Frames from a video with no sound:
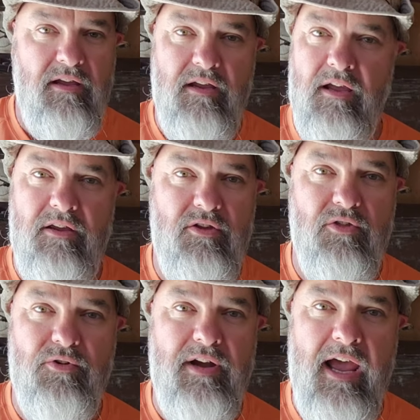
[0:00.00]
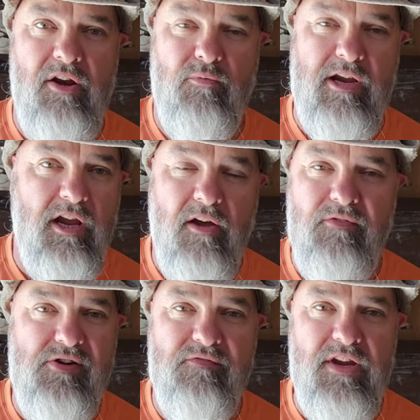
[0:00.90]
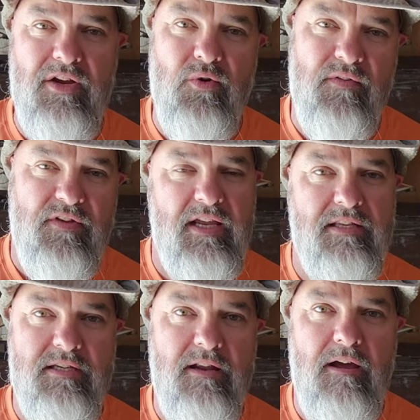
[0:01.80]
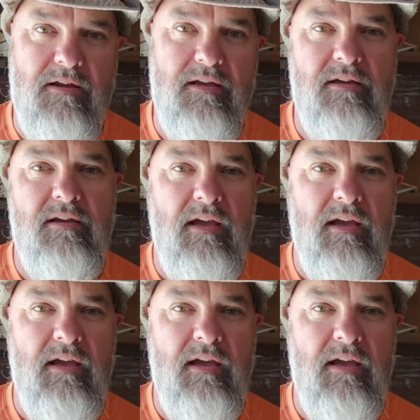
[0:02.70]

You learn how to recover your vehicle if you get stuck.